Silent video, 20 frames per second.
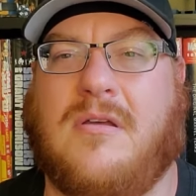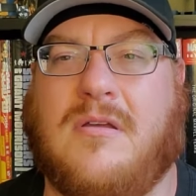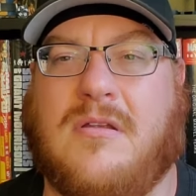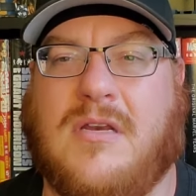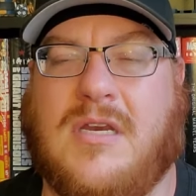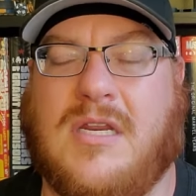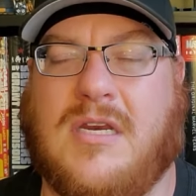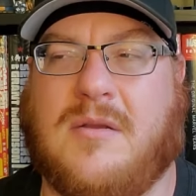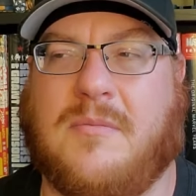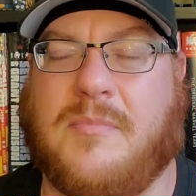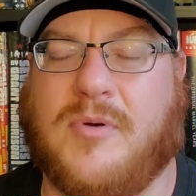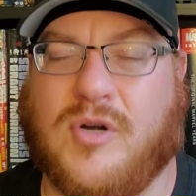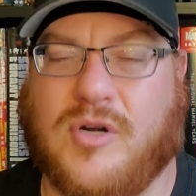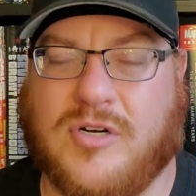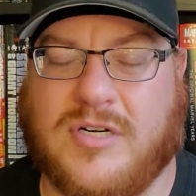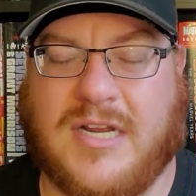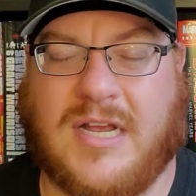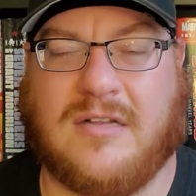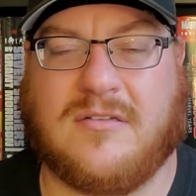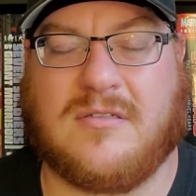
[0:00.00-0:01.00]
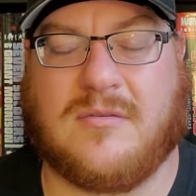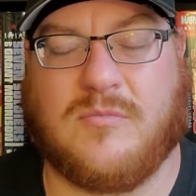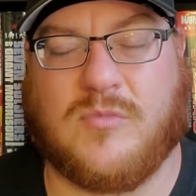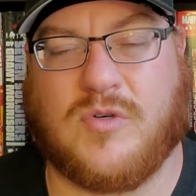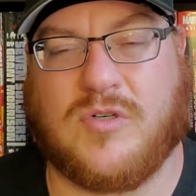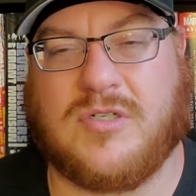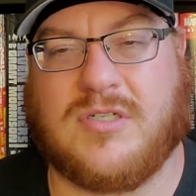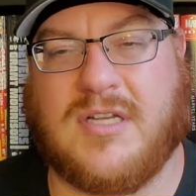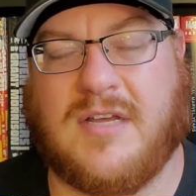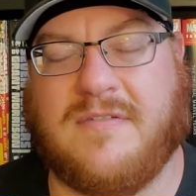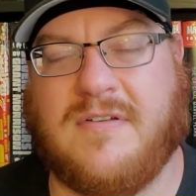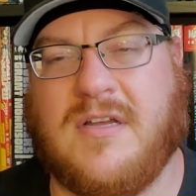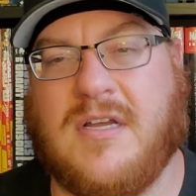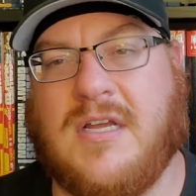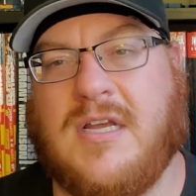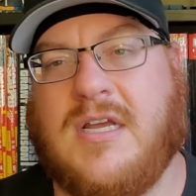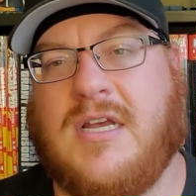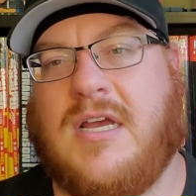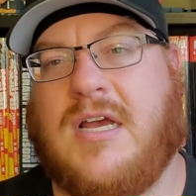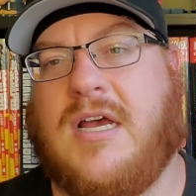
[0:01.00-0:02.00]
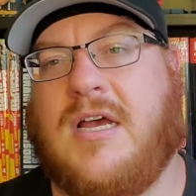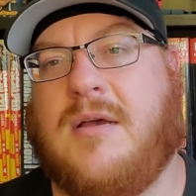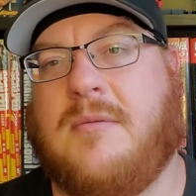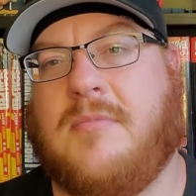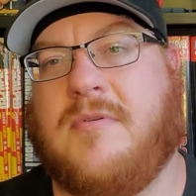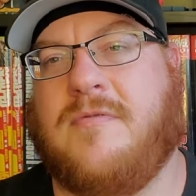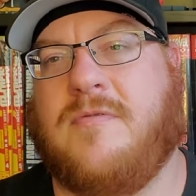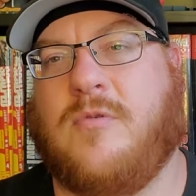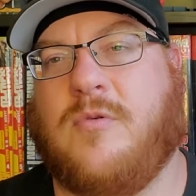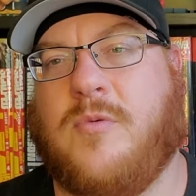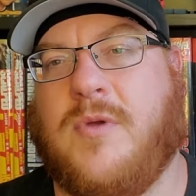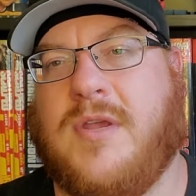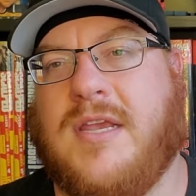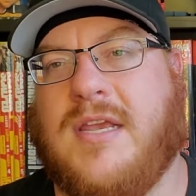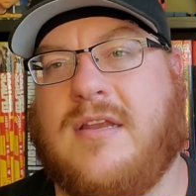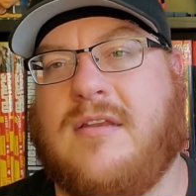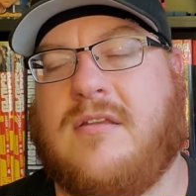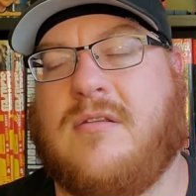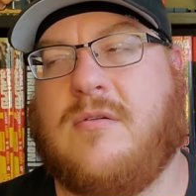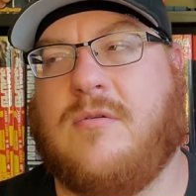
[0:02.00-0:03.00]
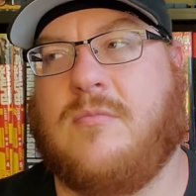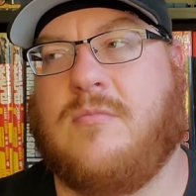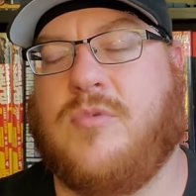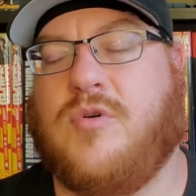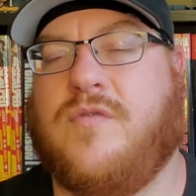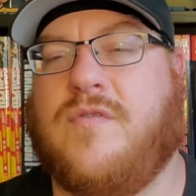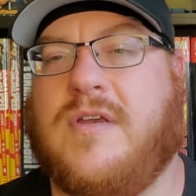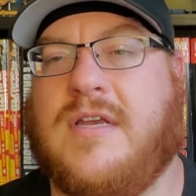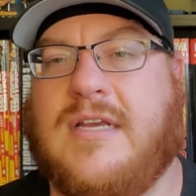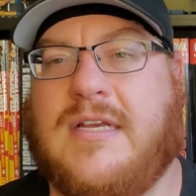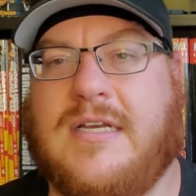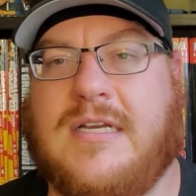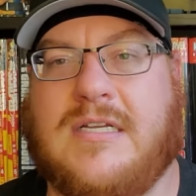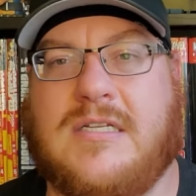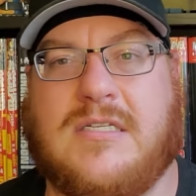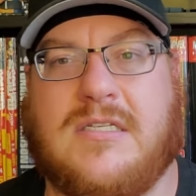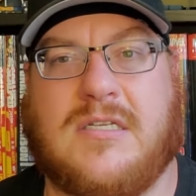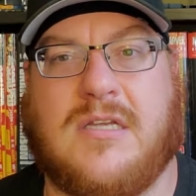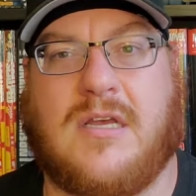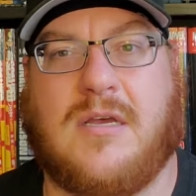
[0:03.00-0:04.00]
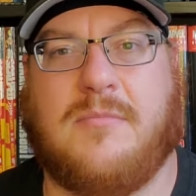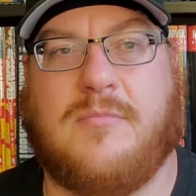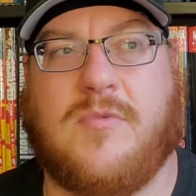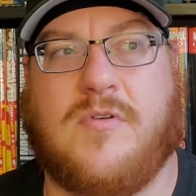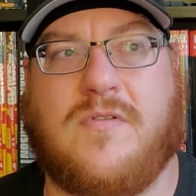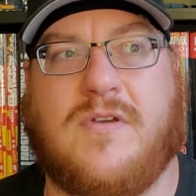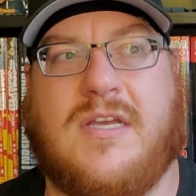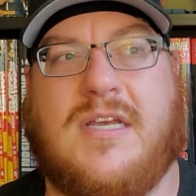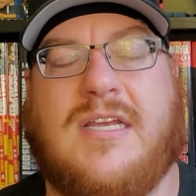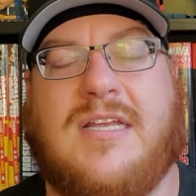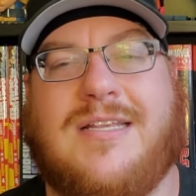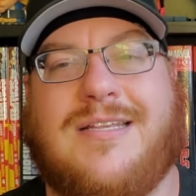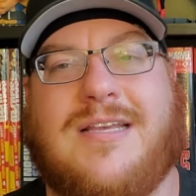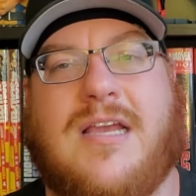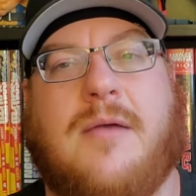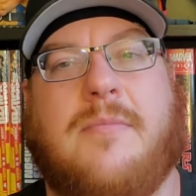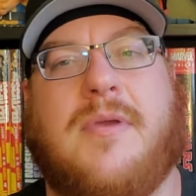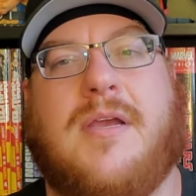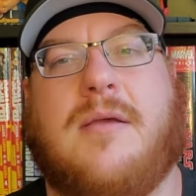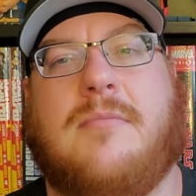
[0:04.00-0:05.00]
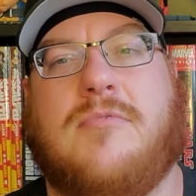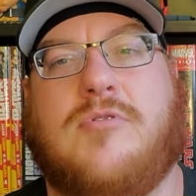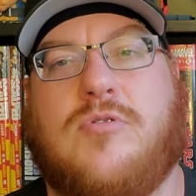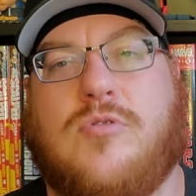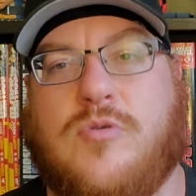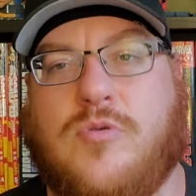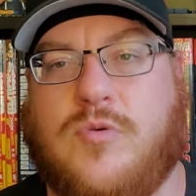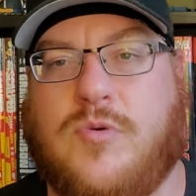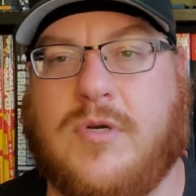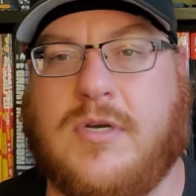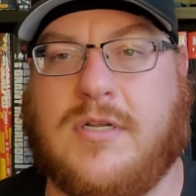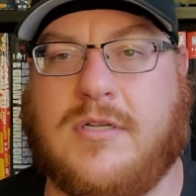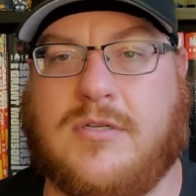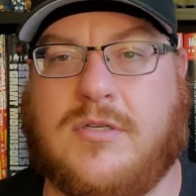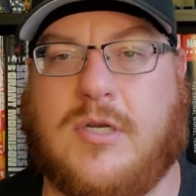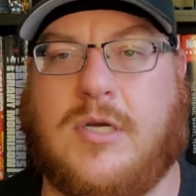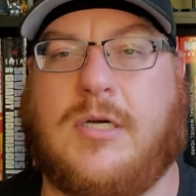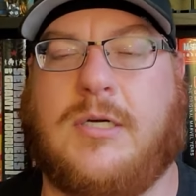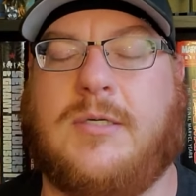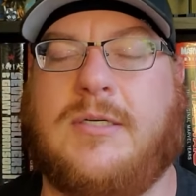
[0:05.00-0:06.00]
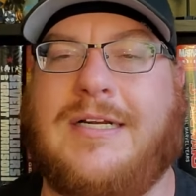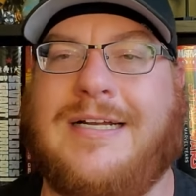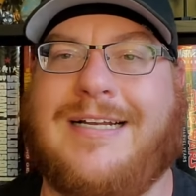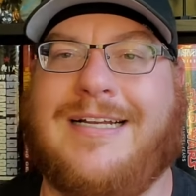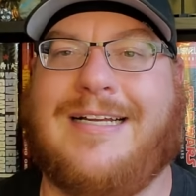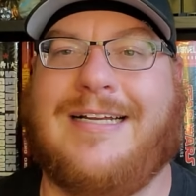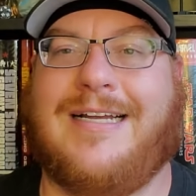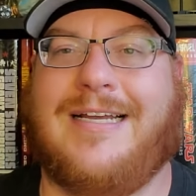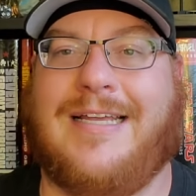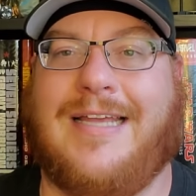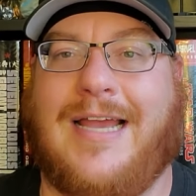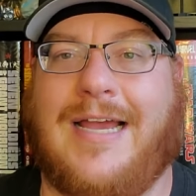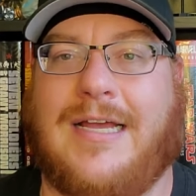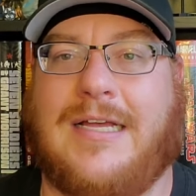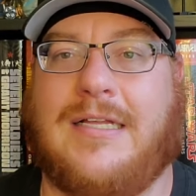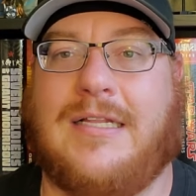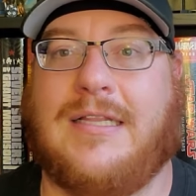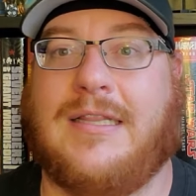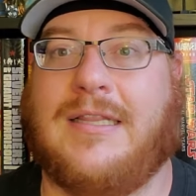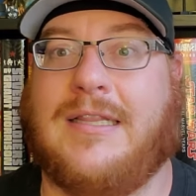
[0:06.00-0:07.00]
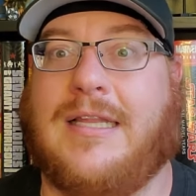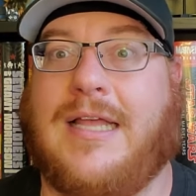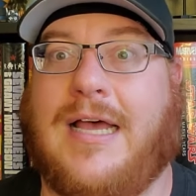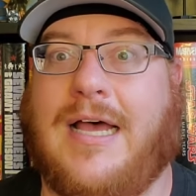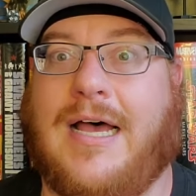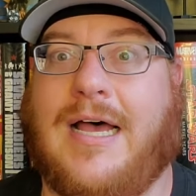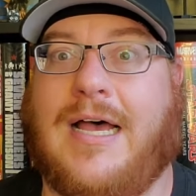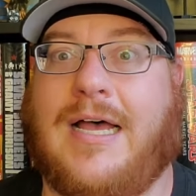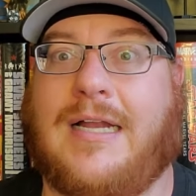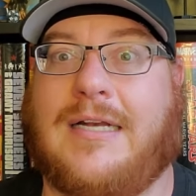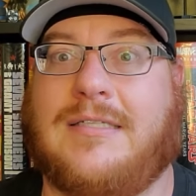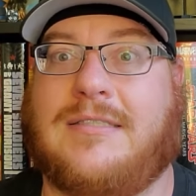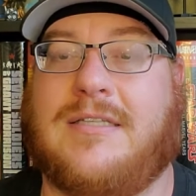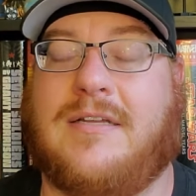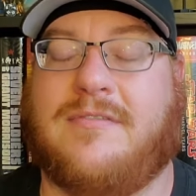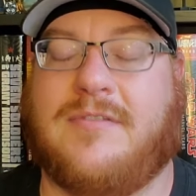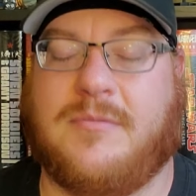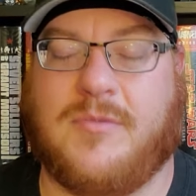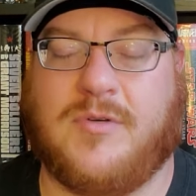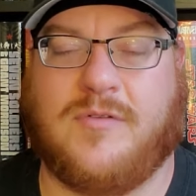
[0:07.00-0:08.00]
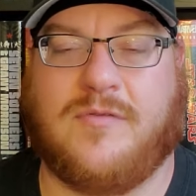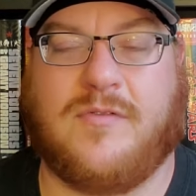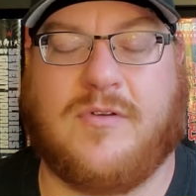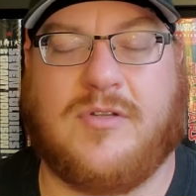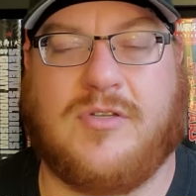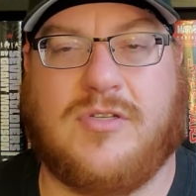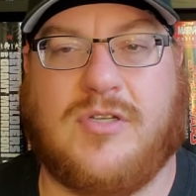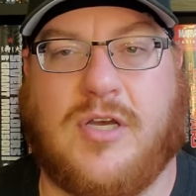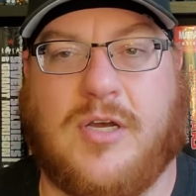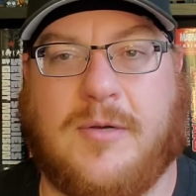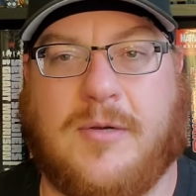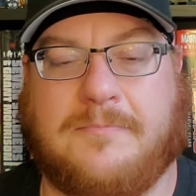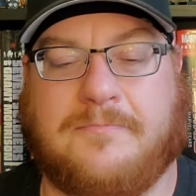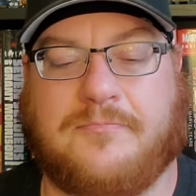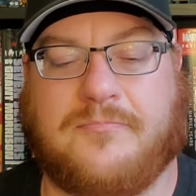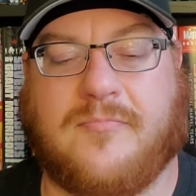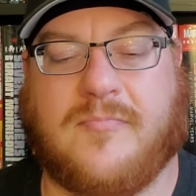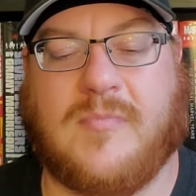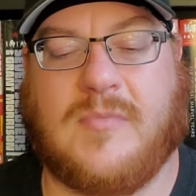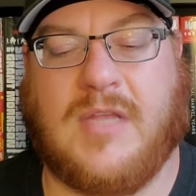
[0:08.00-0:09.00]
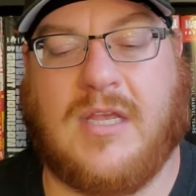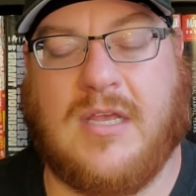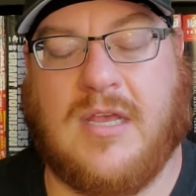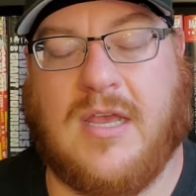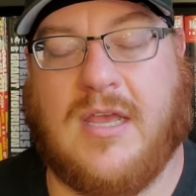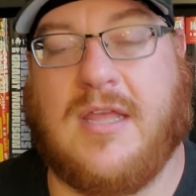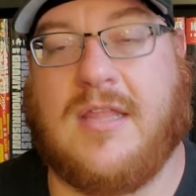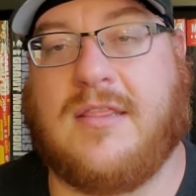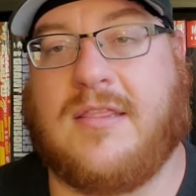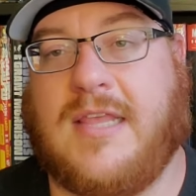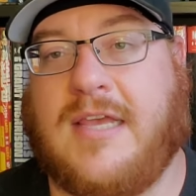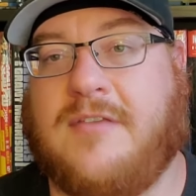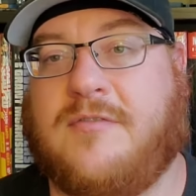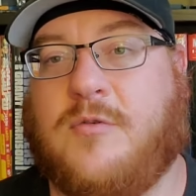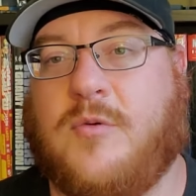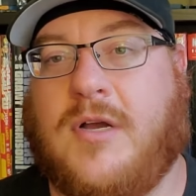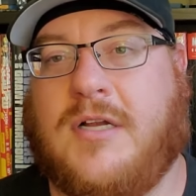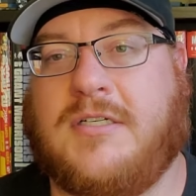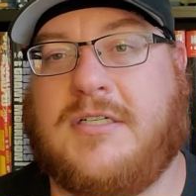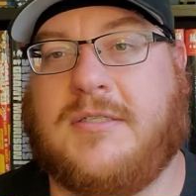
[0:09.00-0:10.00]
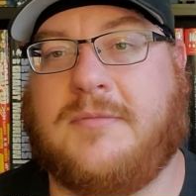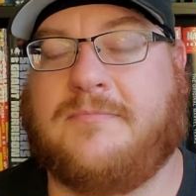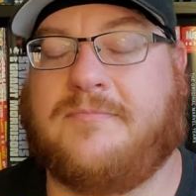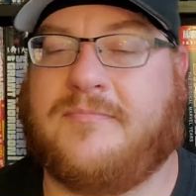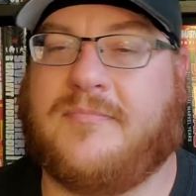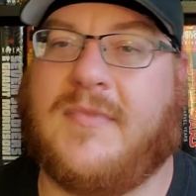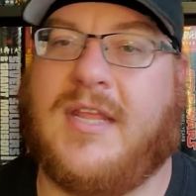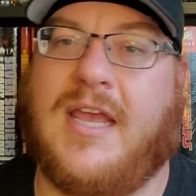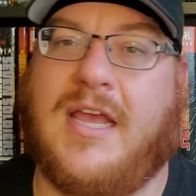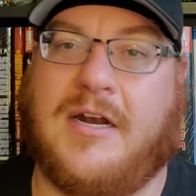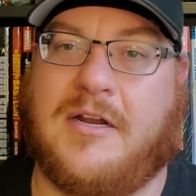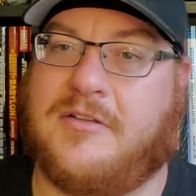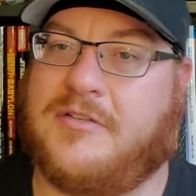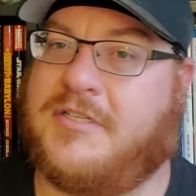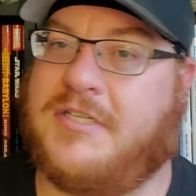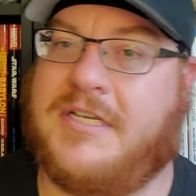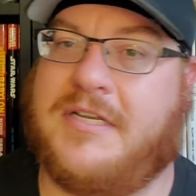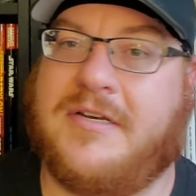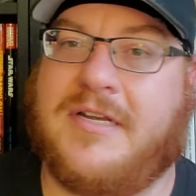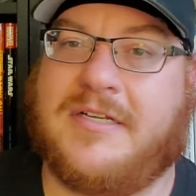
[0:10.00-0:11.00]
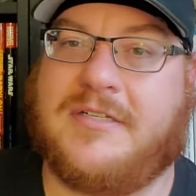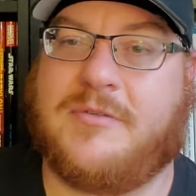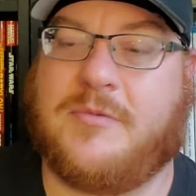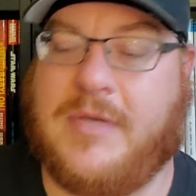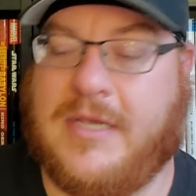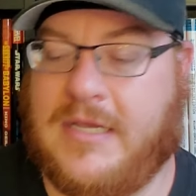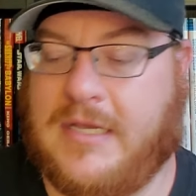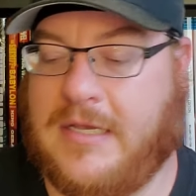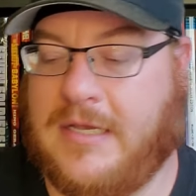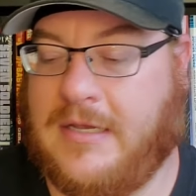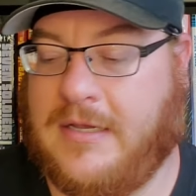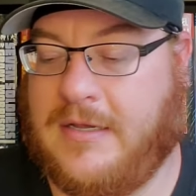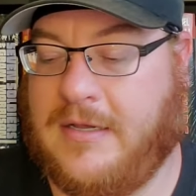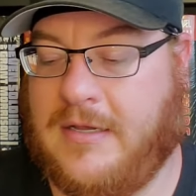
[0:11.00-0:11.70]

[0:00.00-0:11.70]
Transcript: Need to purge out some more stuff before we get to moving, because moving is coming up soon. So yeah, a lot of stuff to move. So thanks for watching, and I'll see you next week.